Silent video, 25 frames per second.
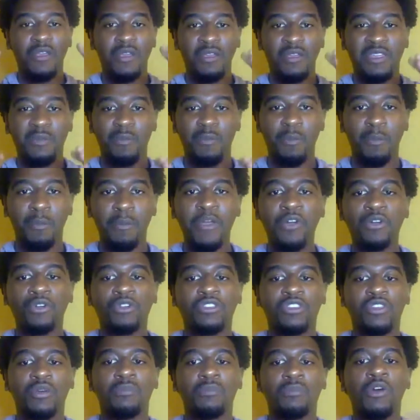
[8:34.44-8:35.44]
Let me
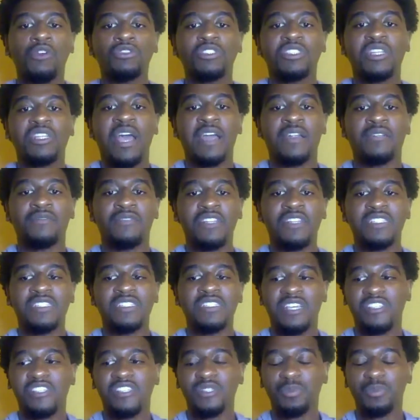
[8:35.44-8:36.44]
milk the most
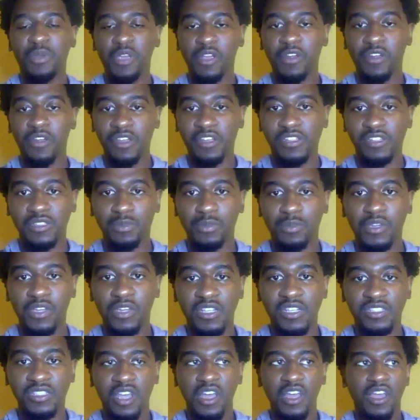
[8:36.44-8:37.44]
out of this
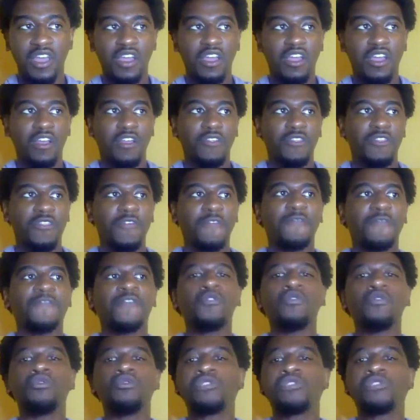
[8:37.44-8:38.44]
experience because
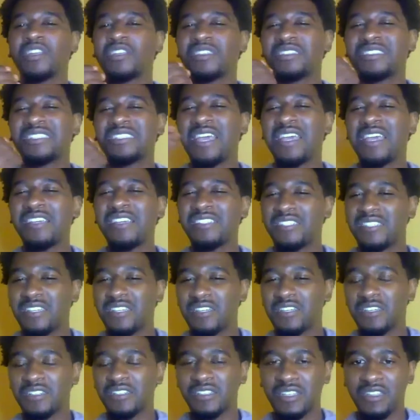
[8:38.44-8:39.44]
the food's going to
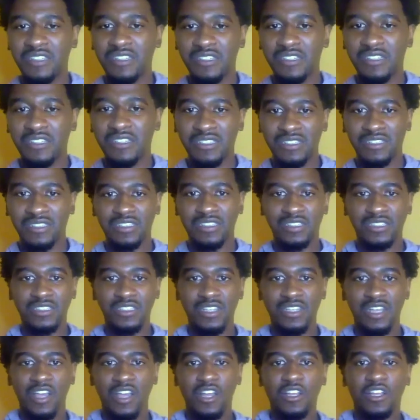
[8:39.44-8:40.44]
taste good to the
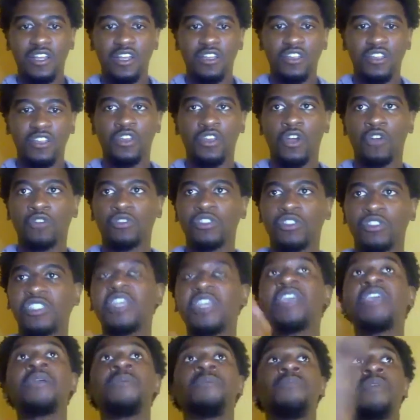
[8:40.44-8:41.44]
senses.
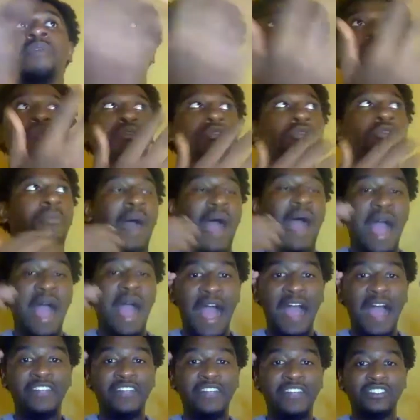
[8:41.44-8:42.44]
Seeing people,
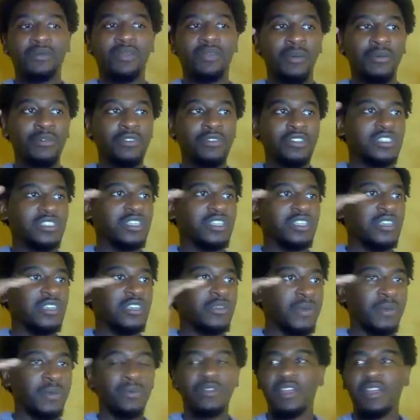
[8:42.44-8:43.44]
my eyes are going to be able to
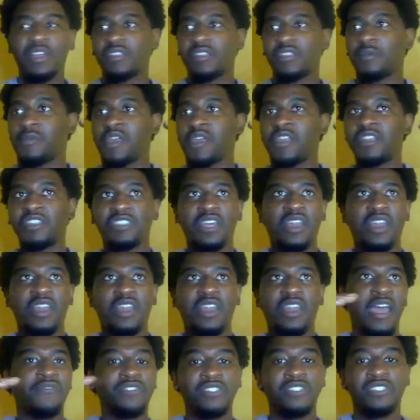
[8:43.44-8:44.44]
see people at the
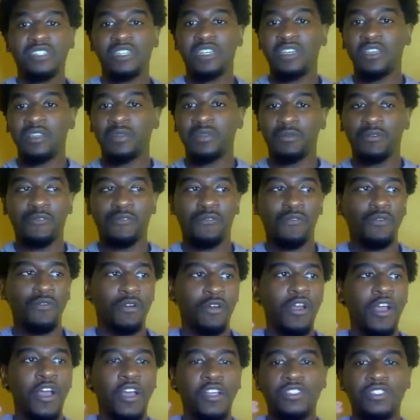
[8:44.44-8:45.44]
beach that I haven't seen
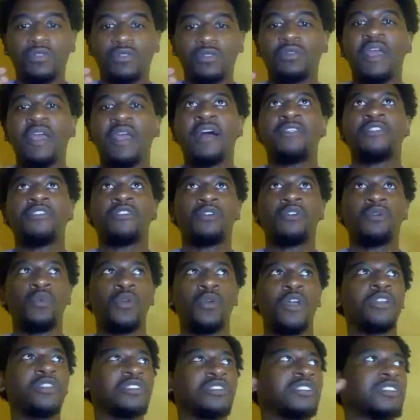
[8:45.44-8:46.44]
before. So now
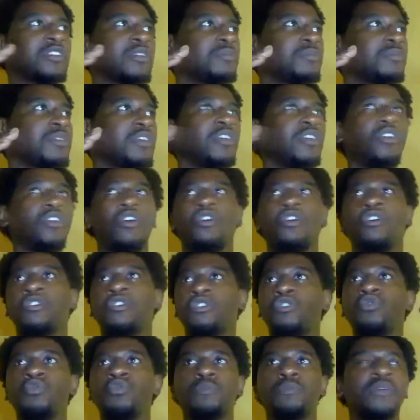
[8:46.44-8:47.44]
their awareness can be
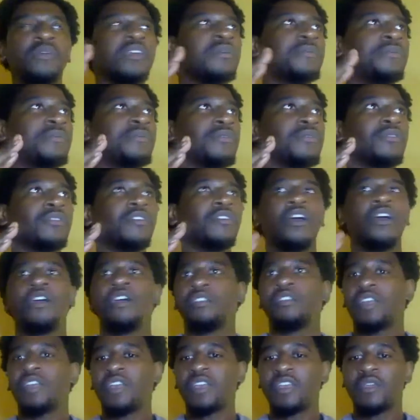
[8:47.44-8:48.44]
on new people.
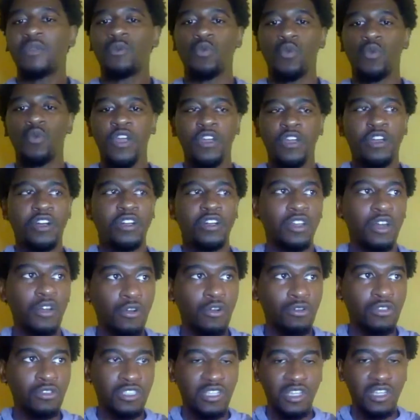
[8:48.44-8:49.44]
They can wear
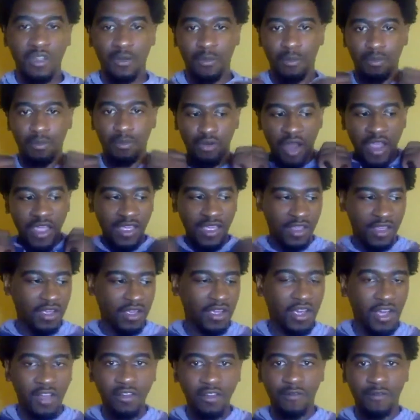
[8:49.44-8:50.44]
clothes that are bright and
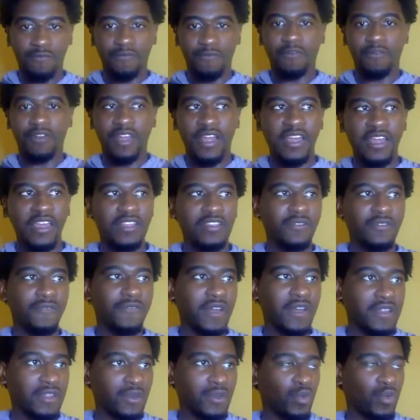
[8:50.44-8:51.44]
colorful. Like I get to
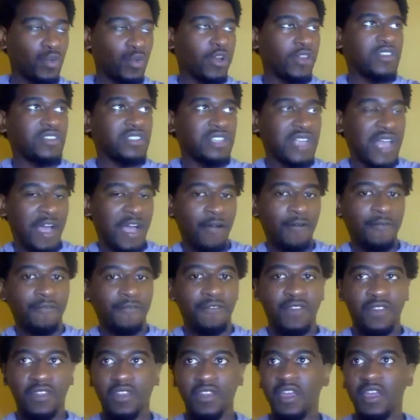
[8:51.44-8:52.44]
finally wear this
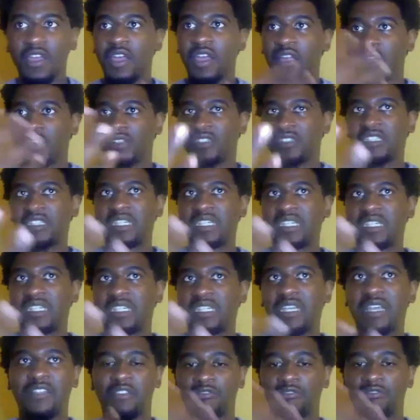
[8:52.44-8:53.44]
outfit and see
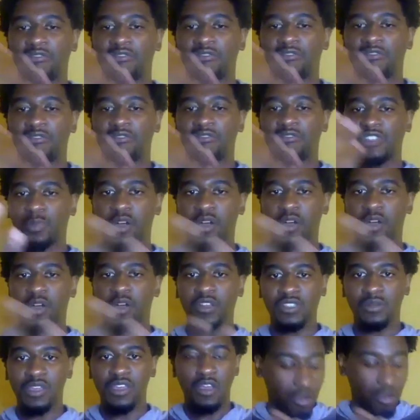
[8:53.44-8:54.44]
how they respond
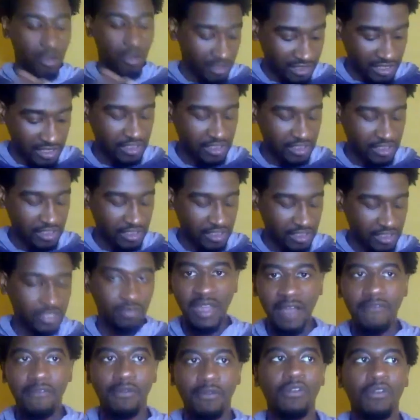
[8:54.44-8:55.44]
to me on a
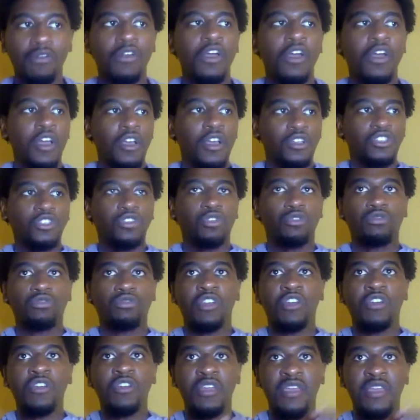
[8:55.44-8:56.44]
sensory level.
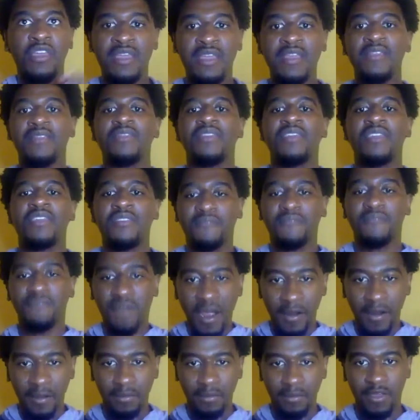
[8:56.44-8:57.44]
So they're in
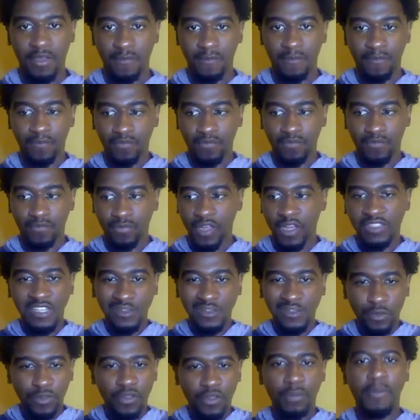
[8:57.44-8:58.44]
the environment
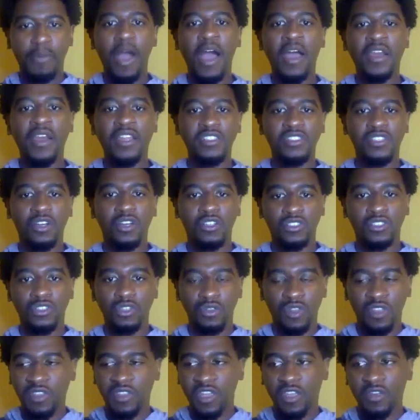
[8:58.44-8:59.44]
because that's where their bodies are,
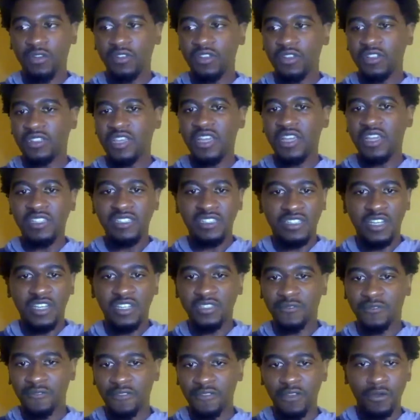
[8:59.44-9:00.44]
so that they can only taste,
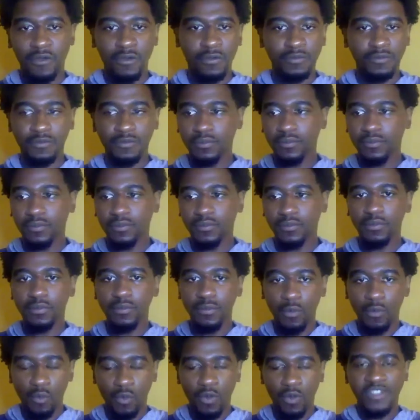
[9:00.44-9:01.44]
touch, feel
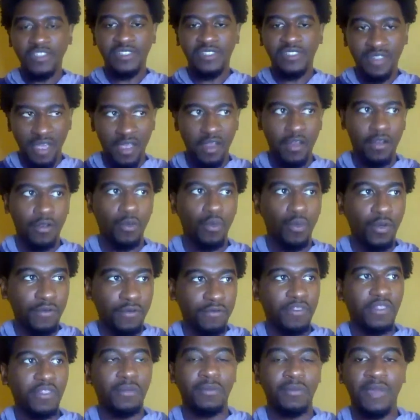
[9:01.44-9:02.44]
what's there with
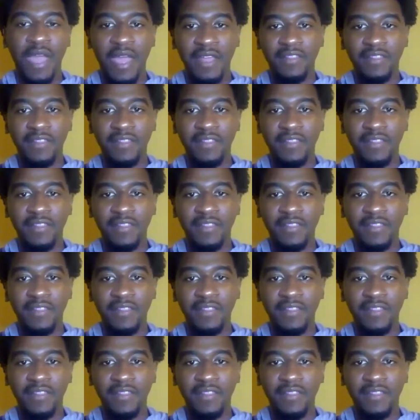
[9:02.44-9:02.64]
them at